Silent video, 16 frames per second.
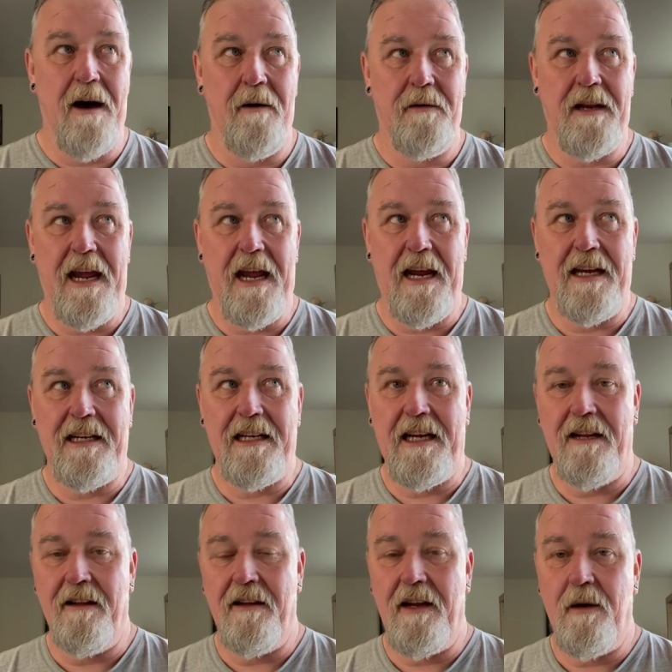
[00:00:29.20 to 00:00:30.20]

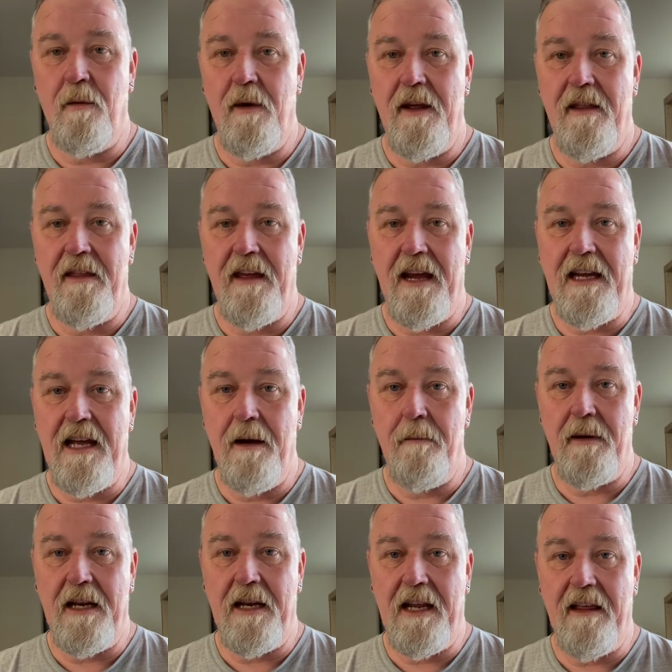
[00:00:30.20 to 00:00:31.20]
dealing with a
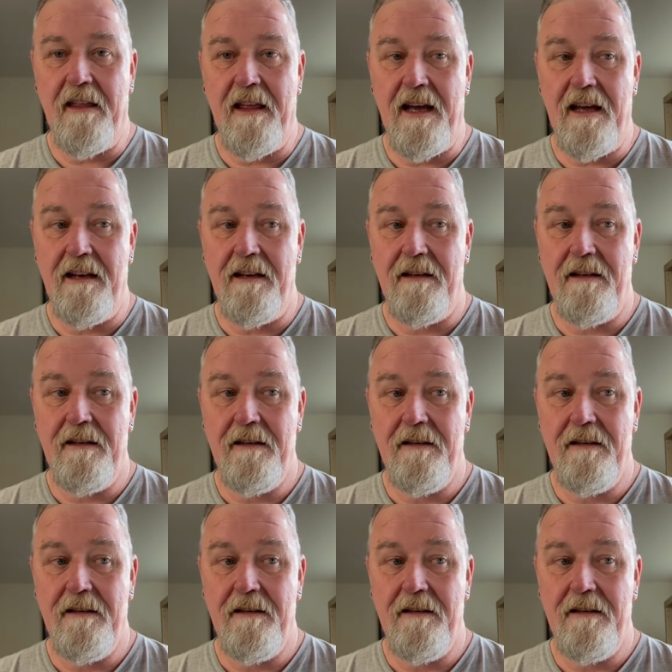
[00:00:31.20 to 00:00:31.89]
company that